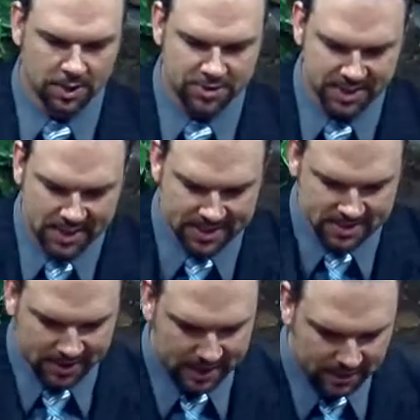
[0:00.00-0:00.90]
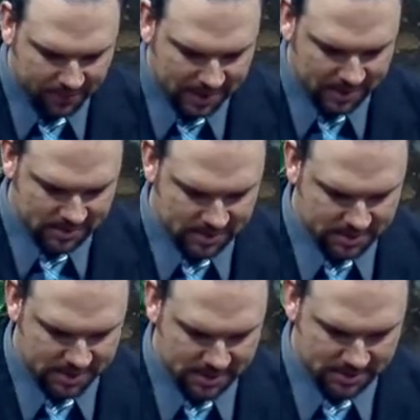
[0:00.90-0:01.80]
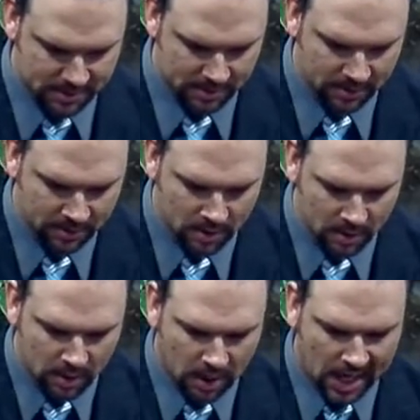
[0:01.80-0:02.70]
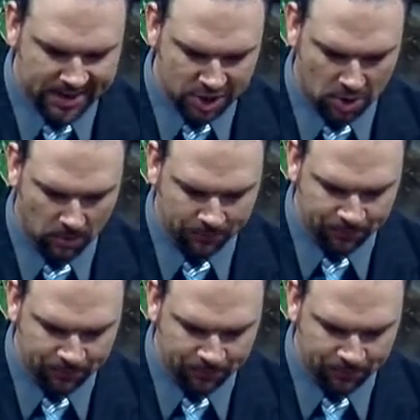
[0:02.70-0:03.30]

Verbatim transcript: You see, he's the King of Kings that says, I know.